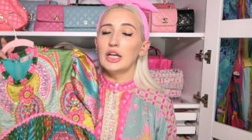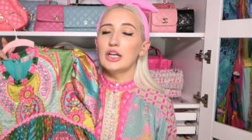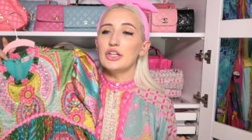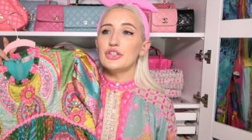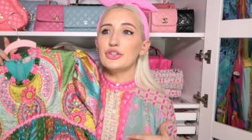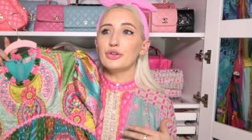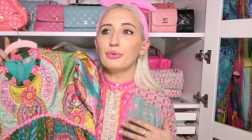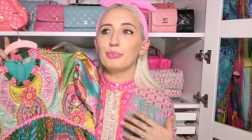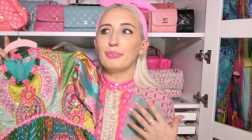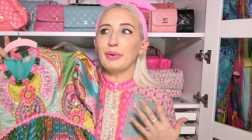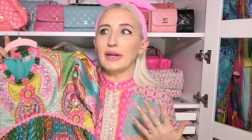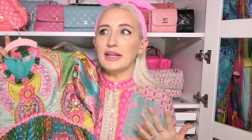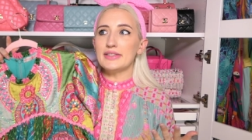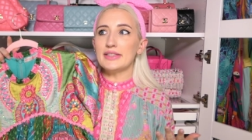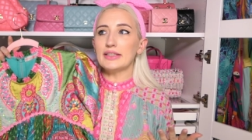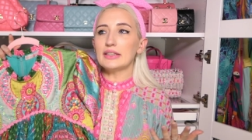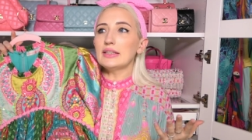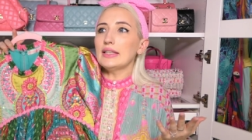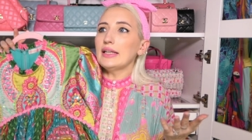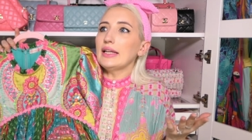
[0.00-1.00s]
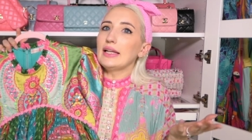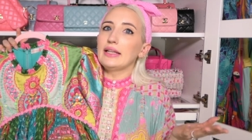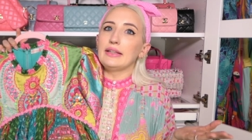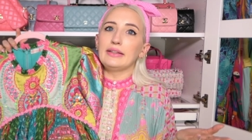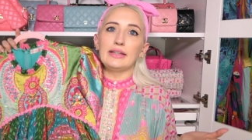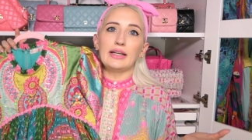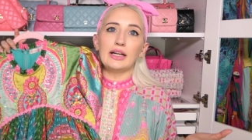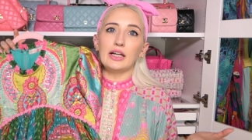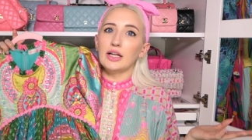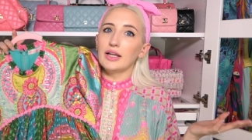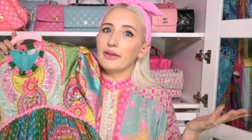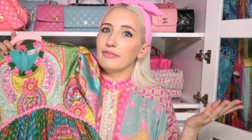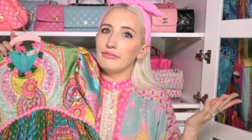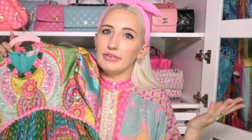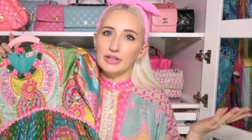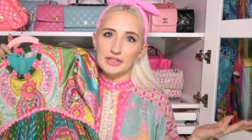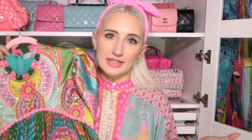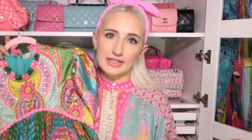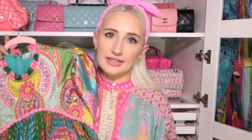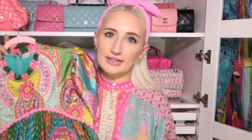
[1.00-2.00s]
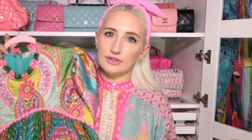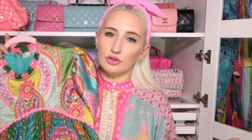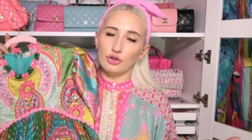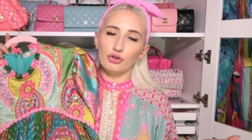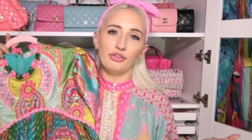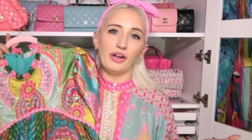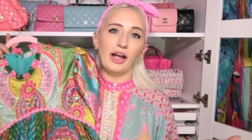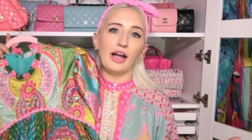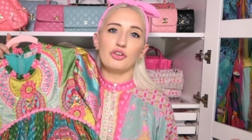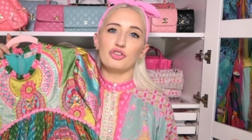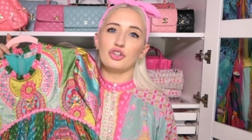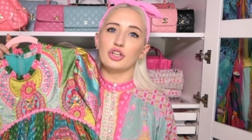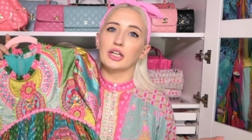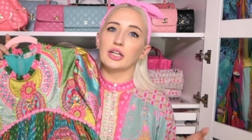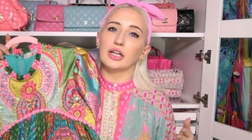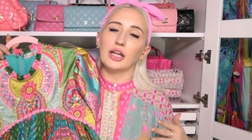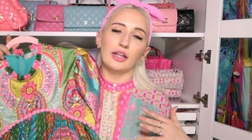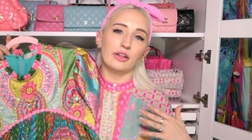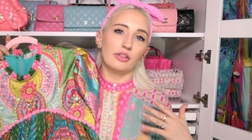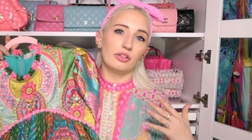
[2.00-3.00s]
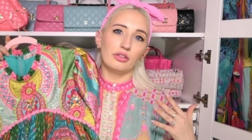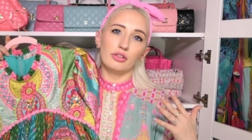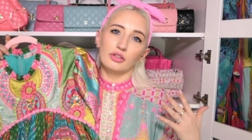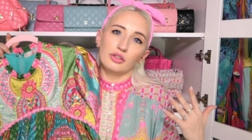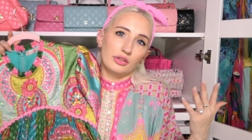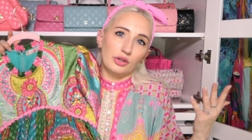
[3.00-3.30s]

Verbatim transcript: So basically India invented slow fashion and